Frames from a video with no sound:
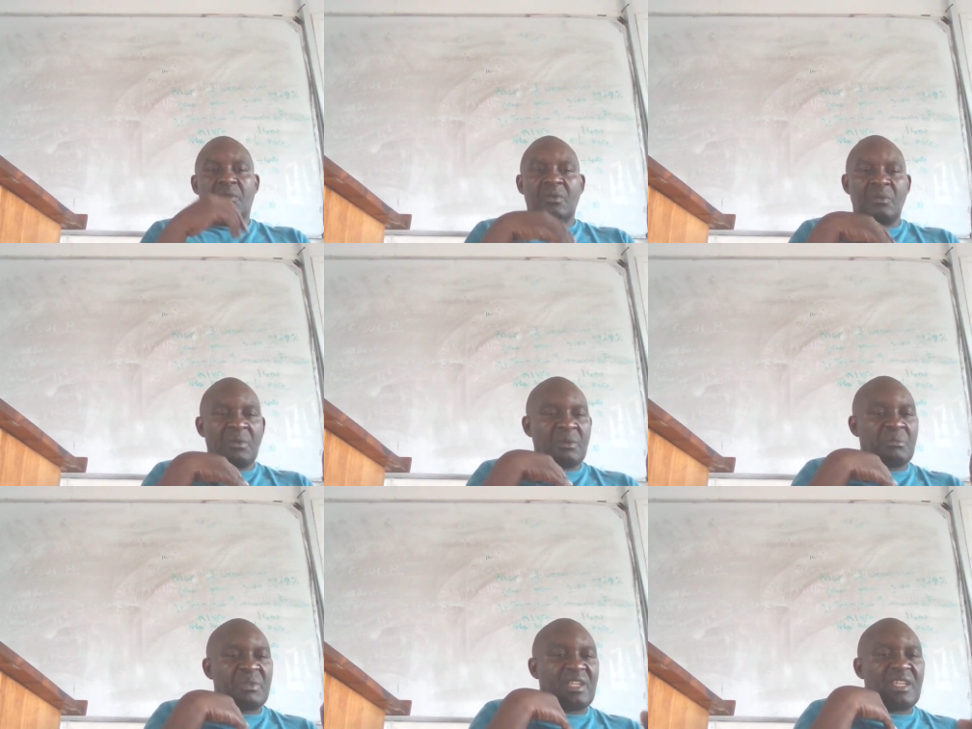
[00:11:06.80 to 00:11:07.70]

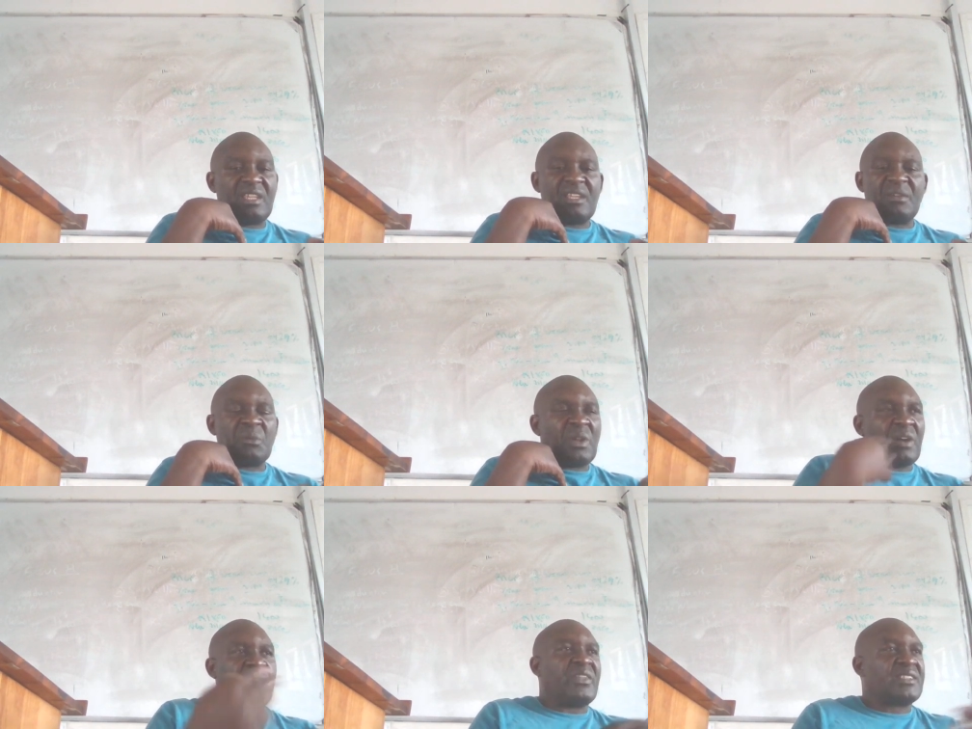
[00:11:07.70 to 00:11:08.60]
will
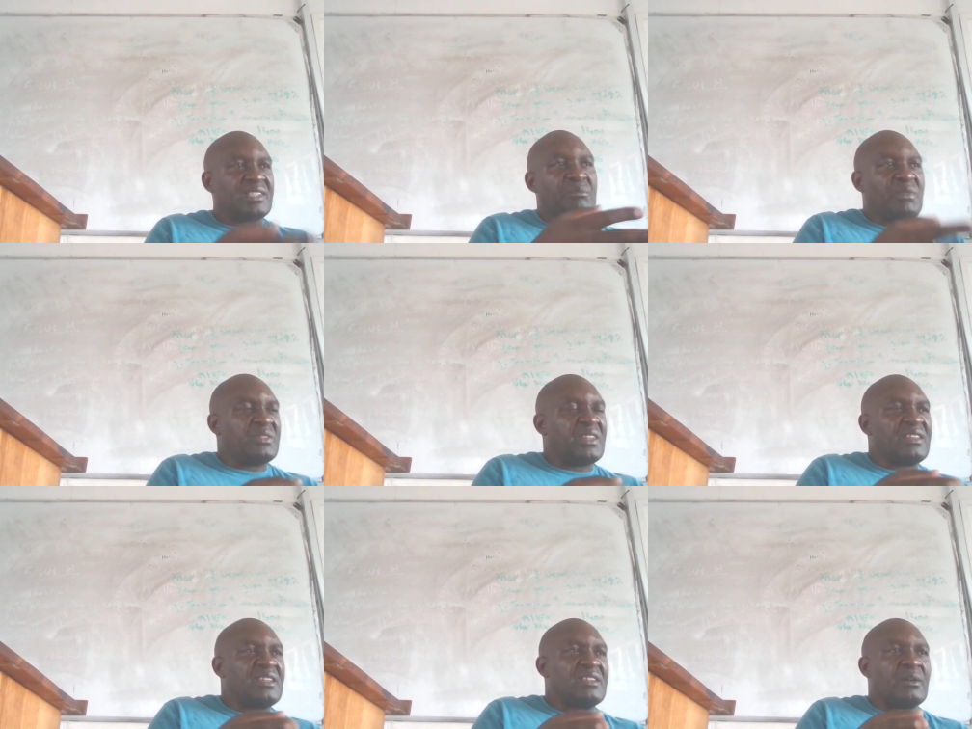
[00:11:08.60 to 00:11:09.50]
have that.
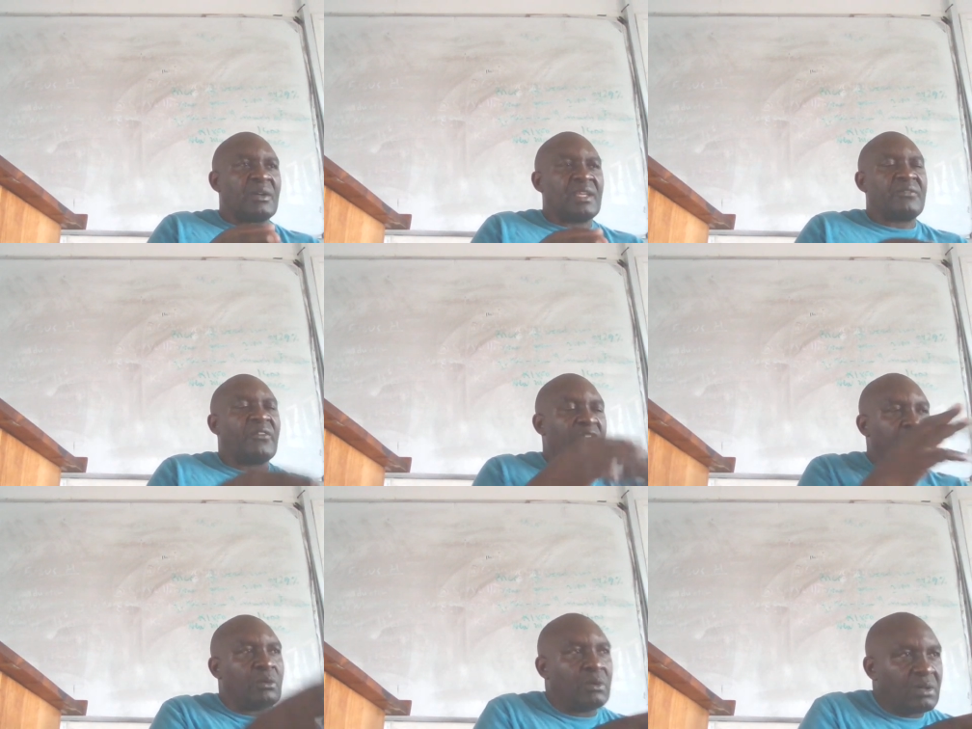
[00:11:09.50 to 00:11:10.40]
Okay, for
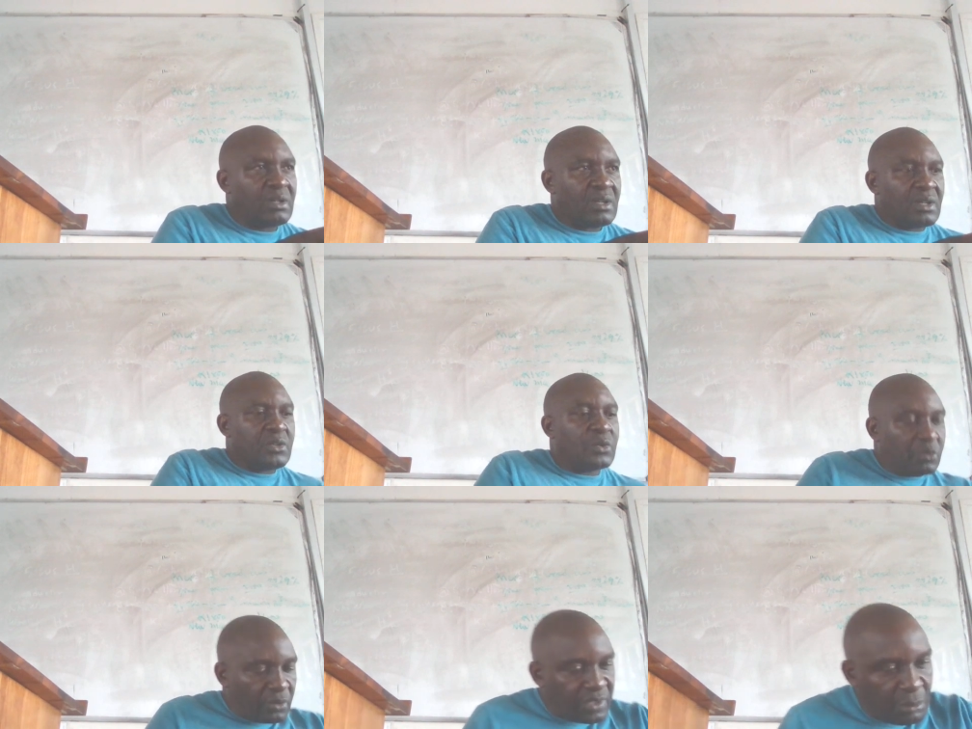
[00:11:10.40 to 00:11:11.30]
you, you
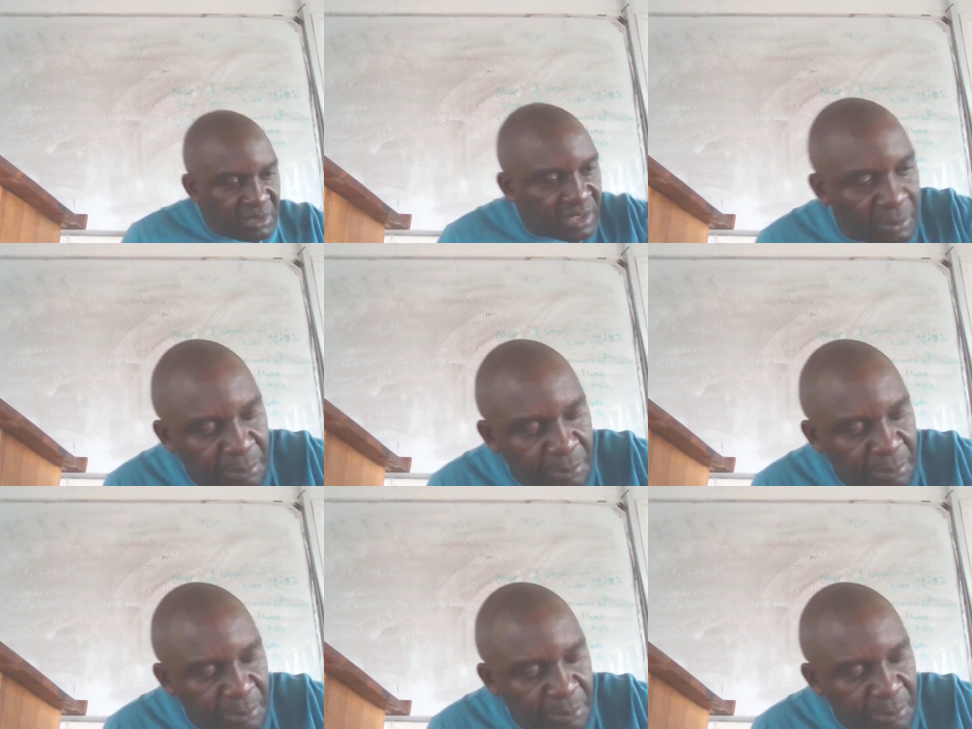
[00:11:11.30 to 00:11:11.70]
know the immediate